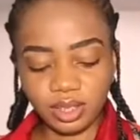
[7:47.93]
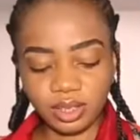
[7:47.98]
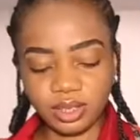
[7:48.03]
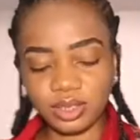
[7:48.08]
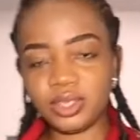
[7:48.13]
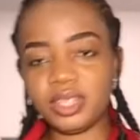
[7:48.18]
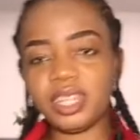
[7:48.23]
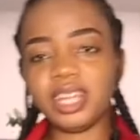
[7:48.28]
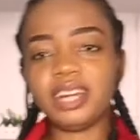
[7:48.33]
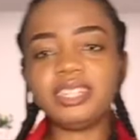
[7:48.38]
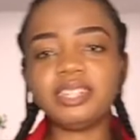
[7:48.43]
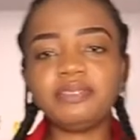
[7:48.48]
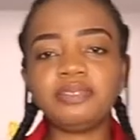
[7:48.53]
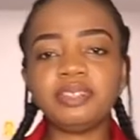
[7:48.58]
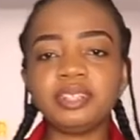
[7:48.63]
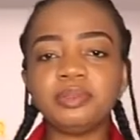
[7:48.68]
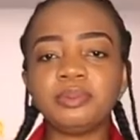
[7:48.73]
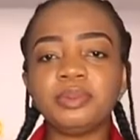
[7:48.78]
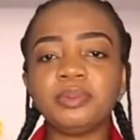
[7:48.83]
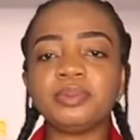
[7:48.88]
So yeah, I'll
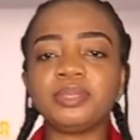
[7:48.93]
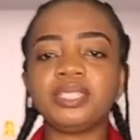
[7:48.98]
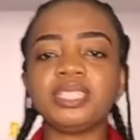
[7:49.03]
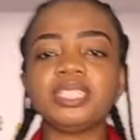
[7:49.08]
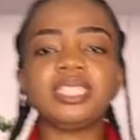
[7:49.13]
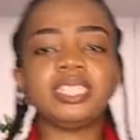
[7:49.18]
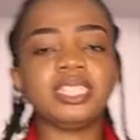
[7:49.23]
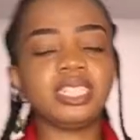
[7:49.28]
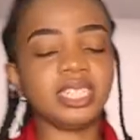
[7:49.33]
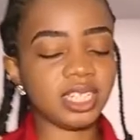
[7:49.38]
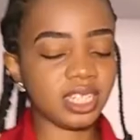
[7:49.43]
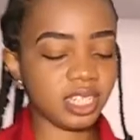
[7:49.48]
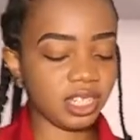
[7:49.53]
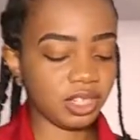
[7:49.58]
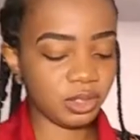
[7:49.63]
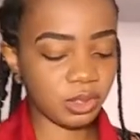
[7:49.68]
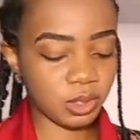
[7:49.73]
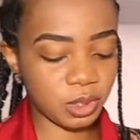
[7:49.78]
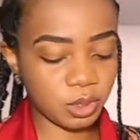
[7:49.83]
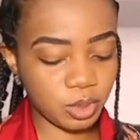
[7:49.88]
definitely be putting the link in the
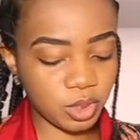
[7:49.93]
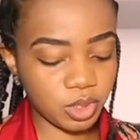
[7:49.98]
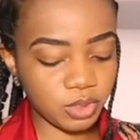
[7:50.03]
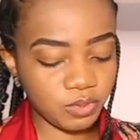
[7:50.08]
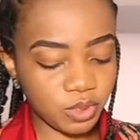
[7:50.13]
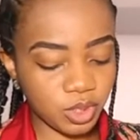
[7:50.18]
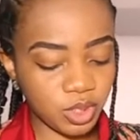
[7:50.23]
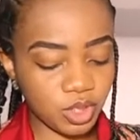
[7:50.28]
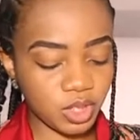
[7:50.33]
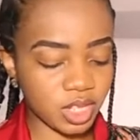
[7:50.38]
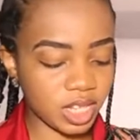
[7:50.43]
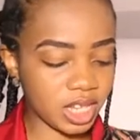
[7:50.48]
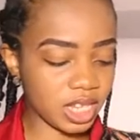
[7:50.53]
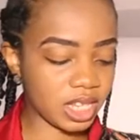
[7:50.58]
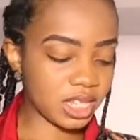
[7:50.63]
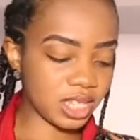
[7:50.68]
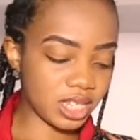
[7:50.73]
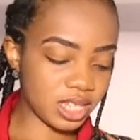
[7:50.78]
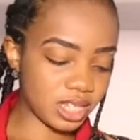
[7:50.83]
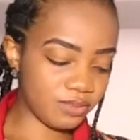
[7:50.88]
description for you to
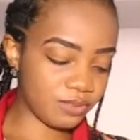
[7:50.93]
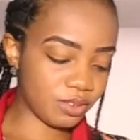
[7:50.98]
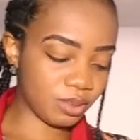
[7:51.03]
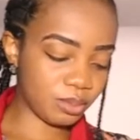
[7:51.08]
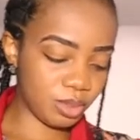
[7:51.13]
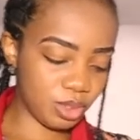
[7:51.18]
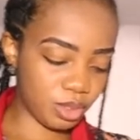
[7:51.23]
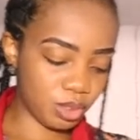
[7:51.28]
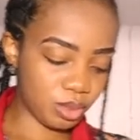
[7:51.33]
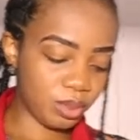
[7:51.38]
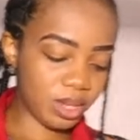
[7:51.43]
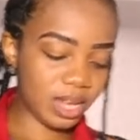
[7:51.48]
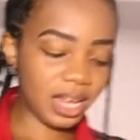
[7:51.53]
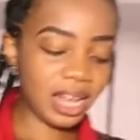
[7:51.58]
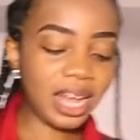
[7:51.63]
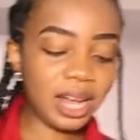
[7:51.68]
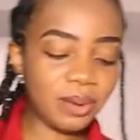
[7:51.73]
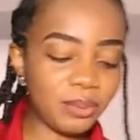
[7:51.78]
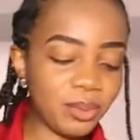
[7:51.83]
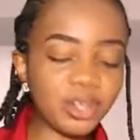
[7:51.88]
get it from Jumia.
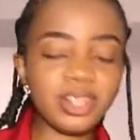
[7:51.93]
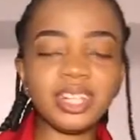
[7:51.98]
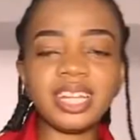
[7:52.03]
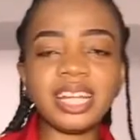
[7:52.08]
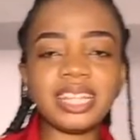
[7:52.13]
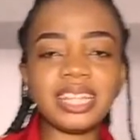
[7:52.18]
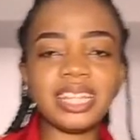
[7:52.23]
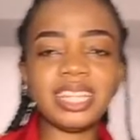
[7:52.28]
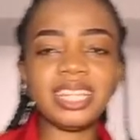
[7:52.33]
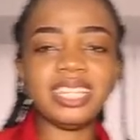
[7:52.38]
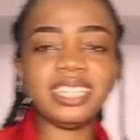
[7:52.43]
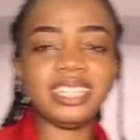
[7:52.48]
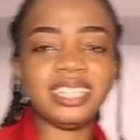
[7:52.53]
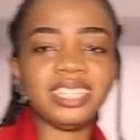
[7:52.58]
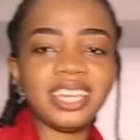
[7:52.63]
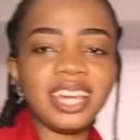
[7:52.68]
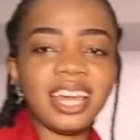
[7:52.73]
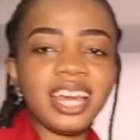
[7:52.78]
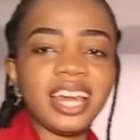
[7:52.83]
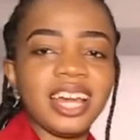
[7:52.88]
One other thing,
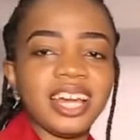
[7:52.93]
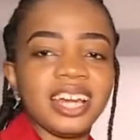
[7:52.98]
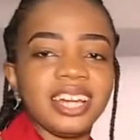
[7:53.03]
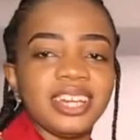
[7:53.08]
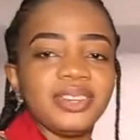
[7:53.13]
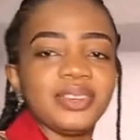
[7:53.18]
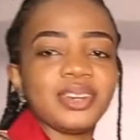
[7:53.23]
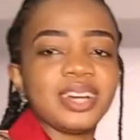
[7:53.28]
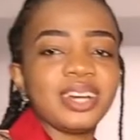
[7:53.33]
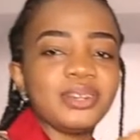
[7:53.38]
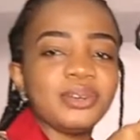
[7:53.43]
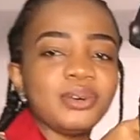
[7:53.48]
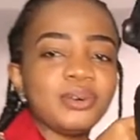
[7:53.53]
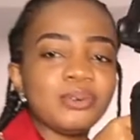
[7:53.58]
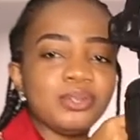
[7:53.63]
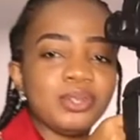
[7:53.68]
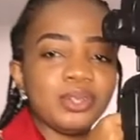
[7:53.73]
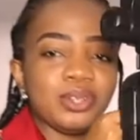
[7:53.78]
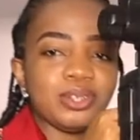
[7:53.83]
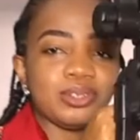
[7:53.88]
yeah, you can
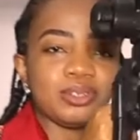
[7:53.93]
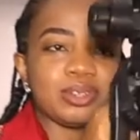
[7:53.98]
hold your